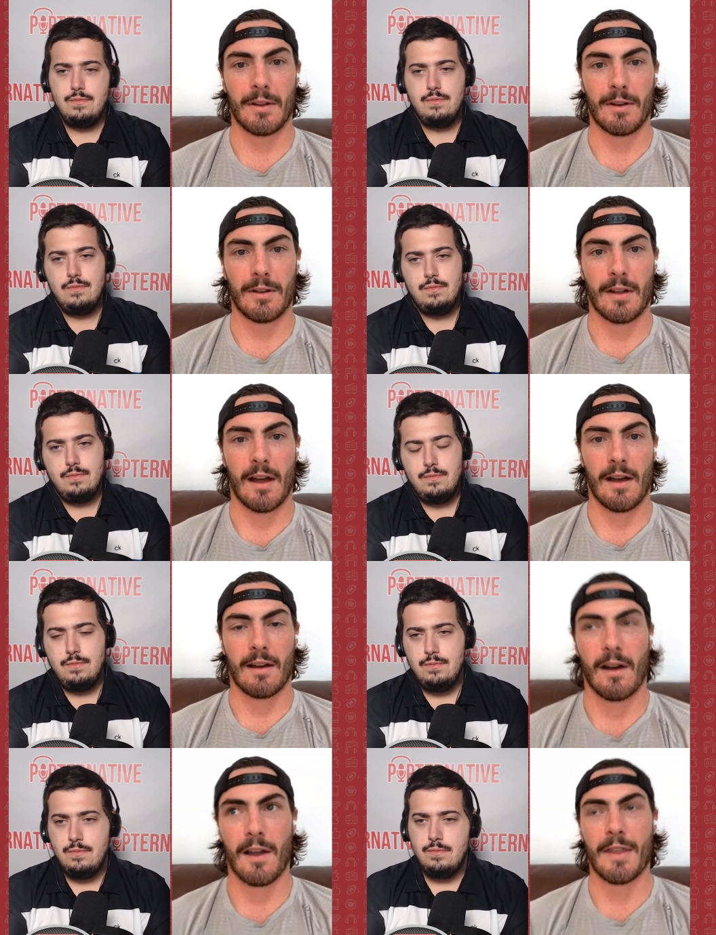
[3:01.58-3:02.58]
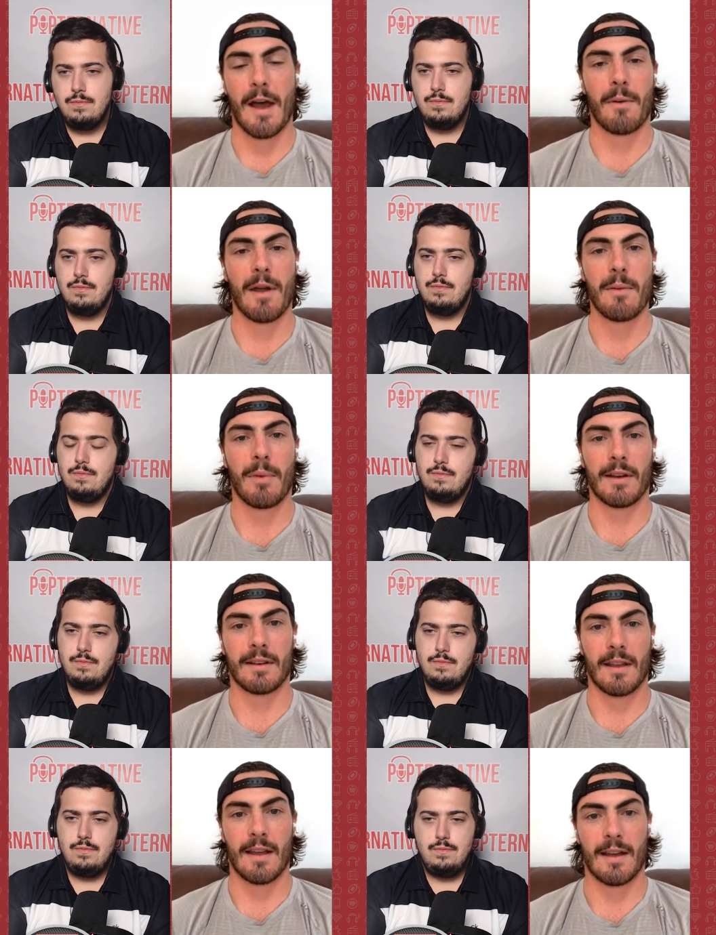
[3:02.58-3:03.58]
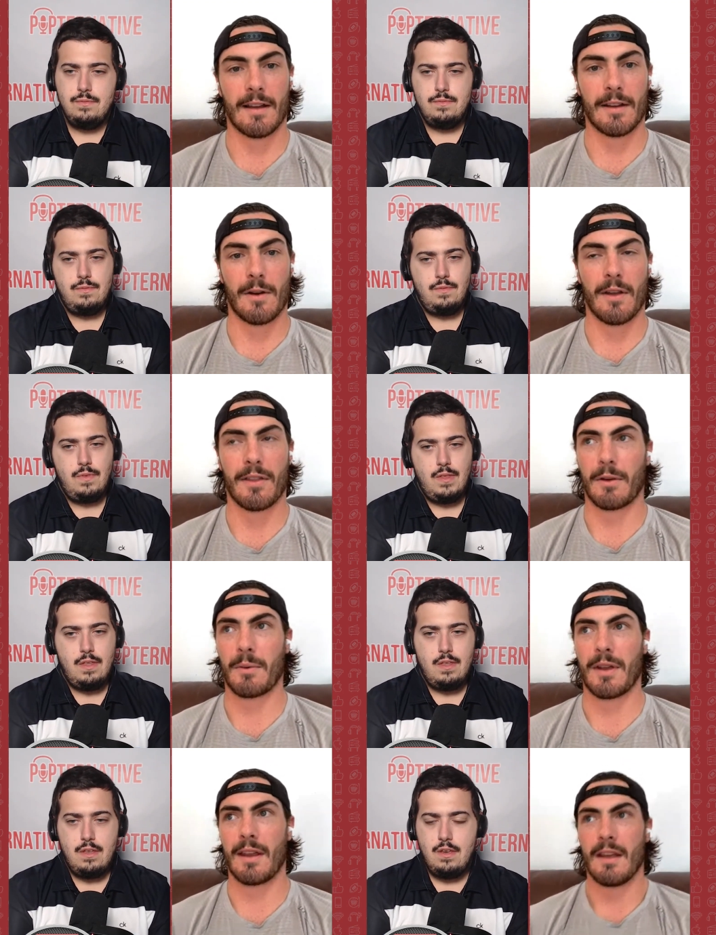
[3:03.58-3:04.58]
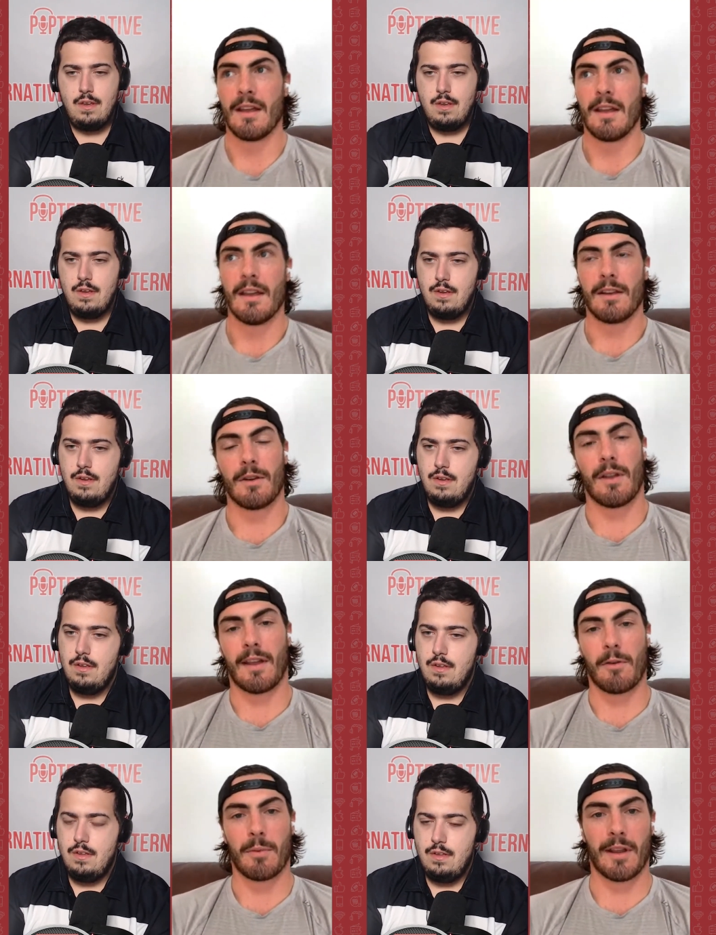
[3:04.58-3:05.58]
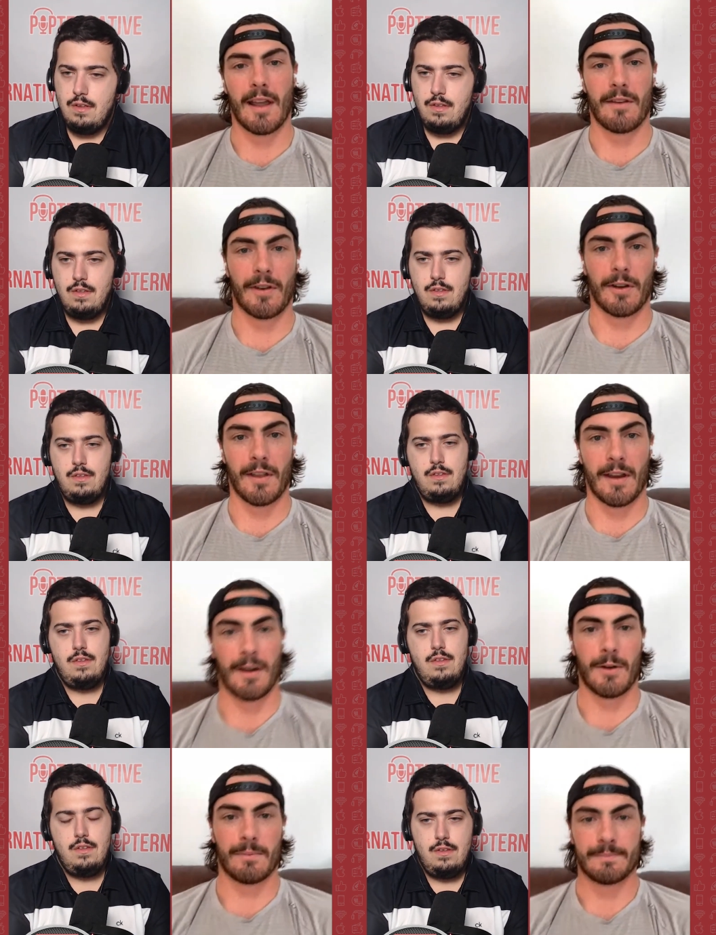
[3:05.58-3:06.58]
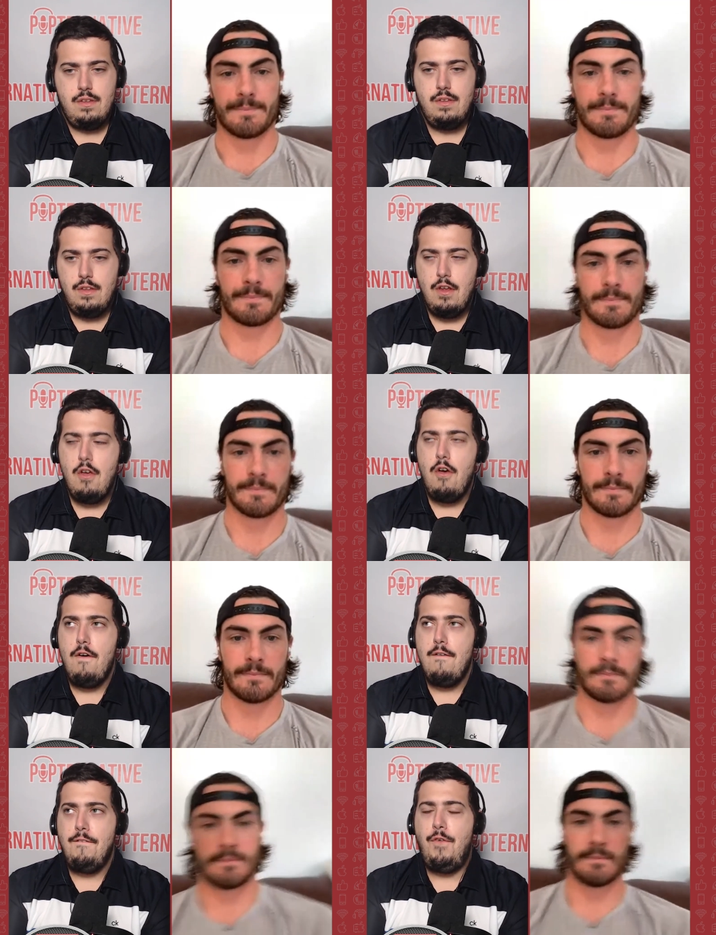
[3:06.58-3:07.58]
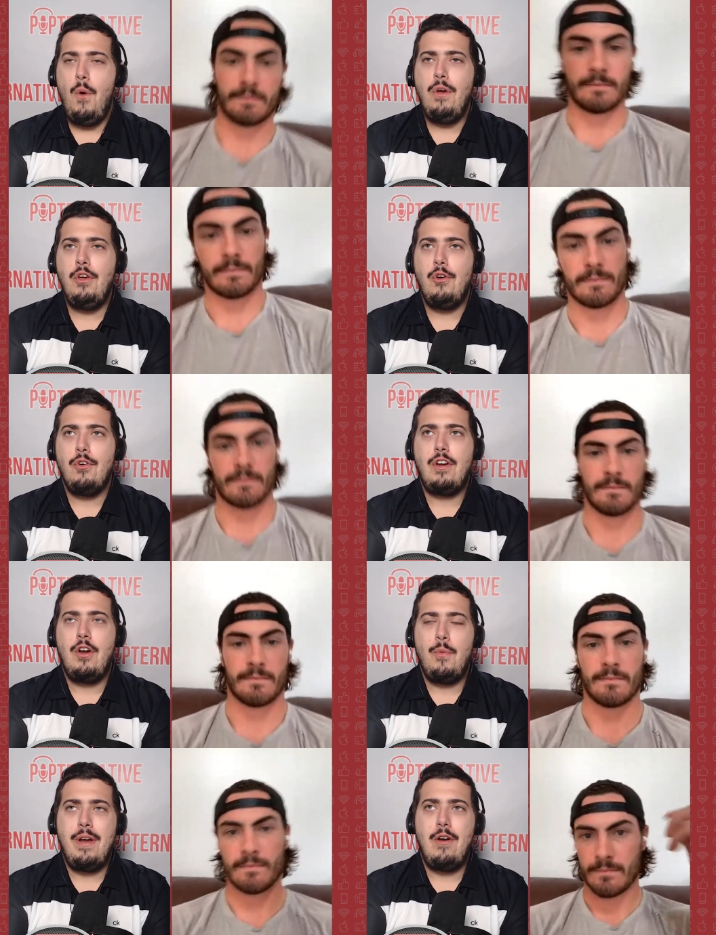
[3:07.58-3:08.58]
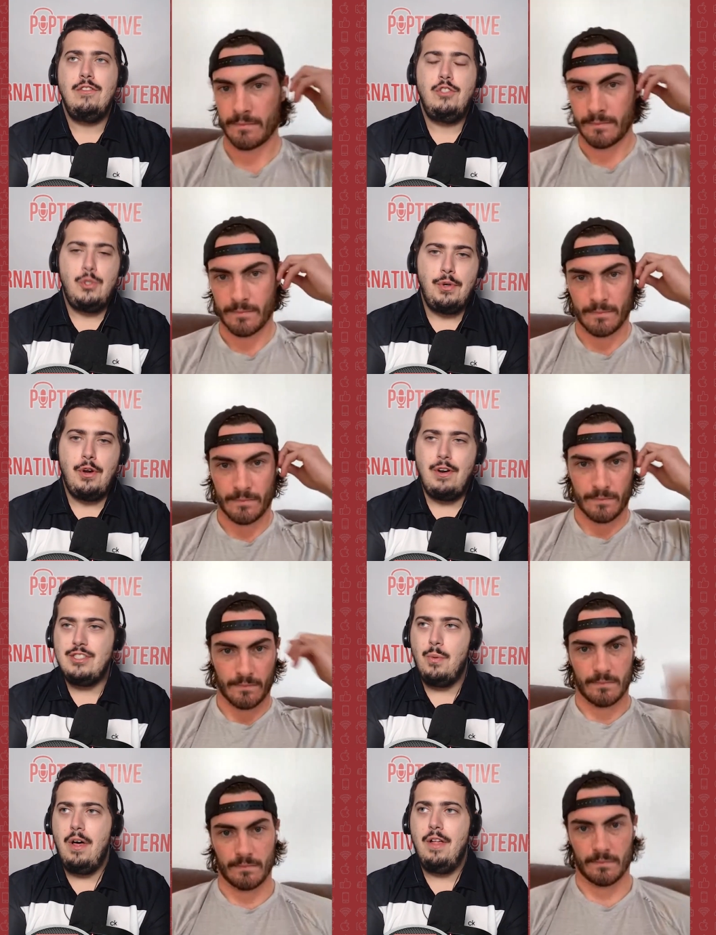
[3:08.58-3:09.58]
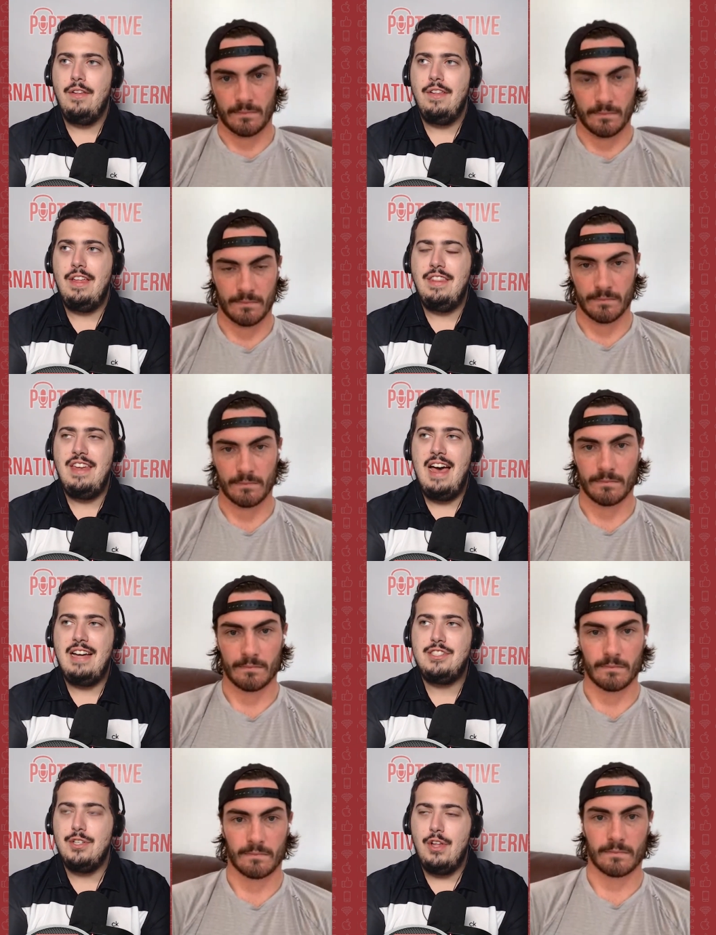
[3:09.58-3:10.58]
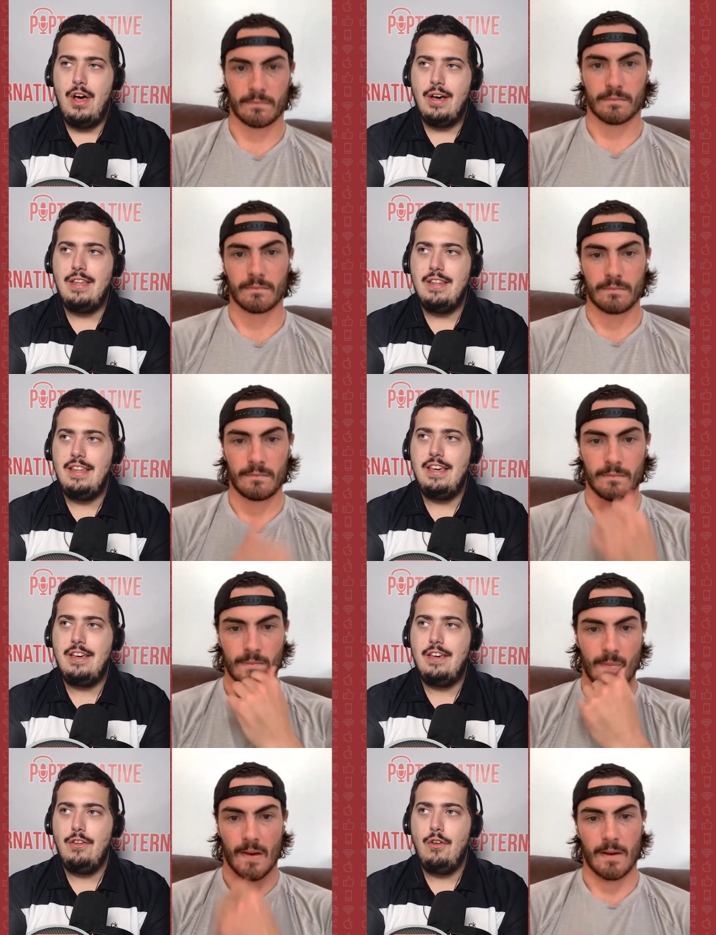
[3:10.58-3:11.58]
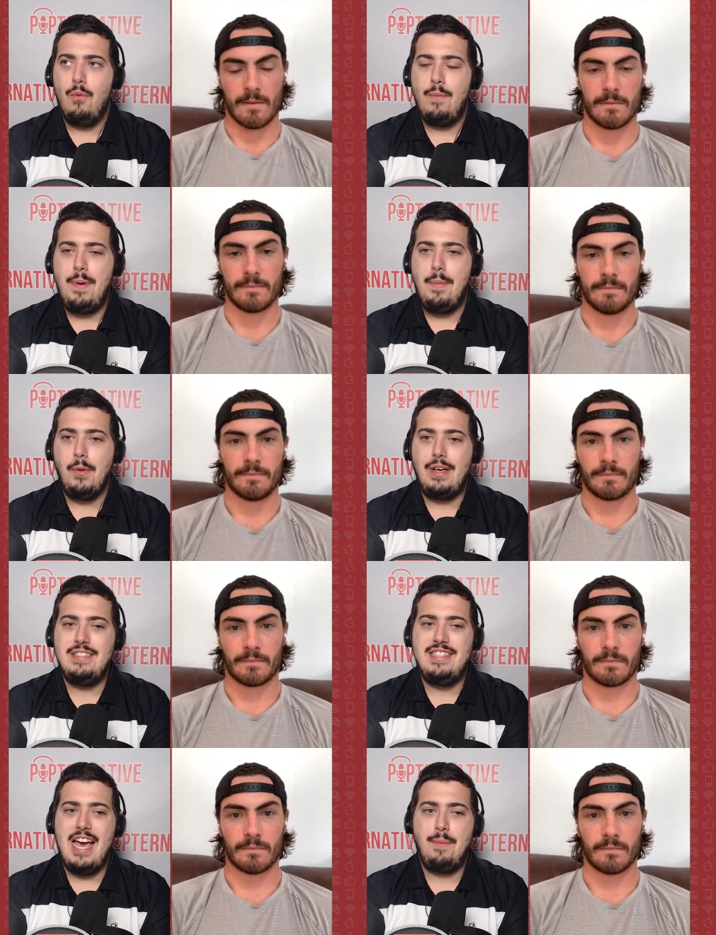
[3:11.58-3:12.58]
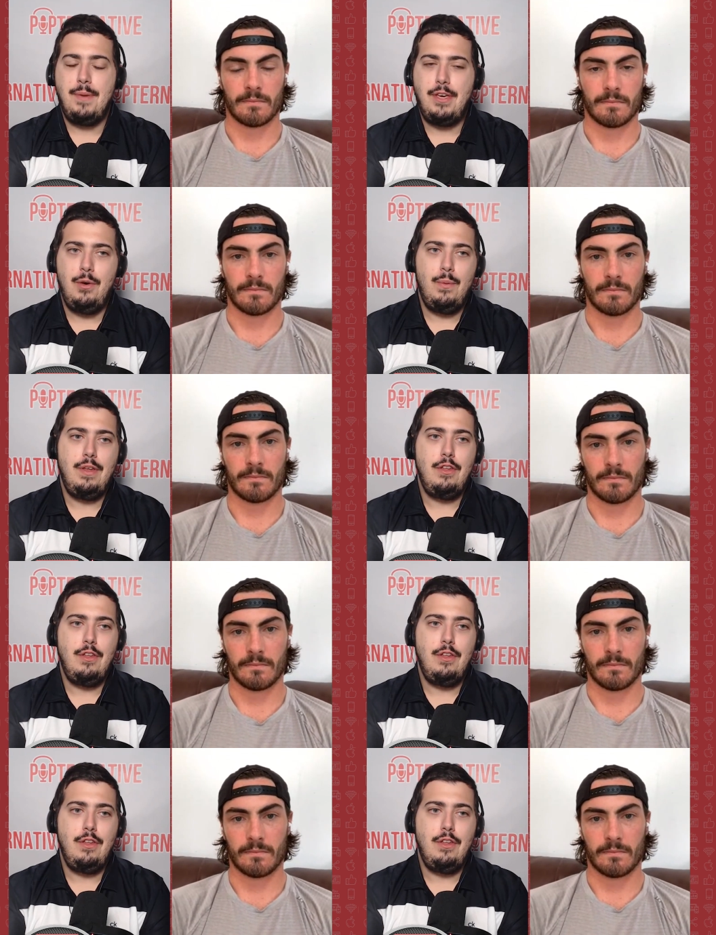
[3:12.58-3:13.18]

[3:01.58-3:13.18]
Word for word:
Speaker 1: a little uh, odd that way. But, uh, you know, I think we, you know, I think everybody kind of figured that out.
Speaker 2: Throughout your career in junior and as well in the National Hockey League, you know, when people look at Zach MacEwen,